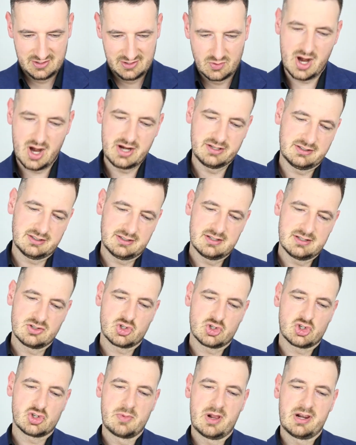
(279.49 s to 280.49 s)
Right,
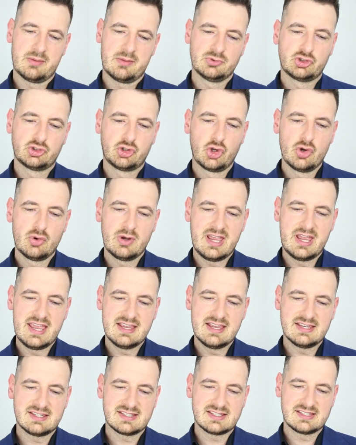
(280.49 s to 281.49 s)
smell number two
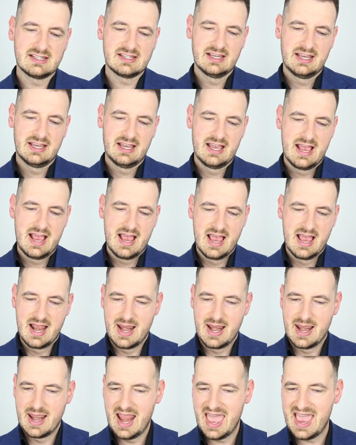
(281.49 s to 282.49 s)
is
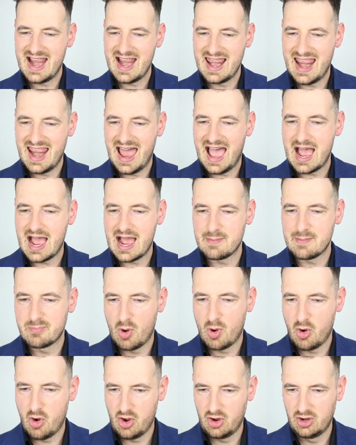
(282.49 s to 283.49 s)
Le
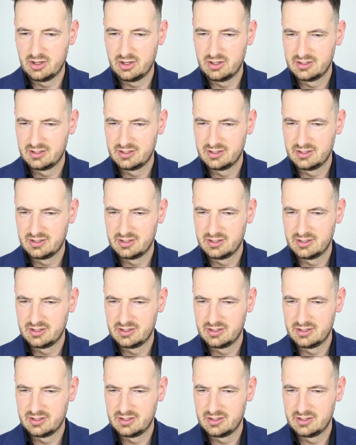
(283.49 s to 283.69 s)
Labo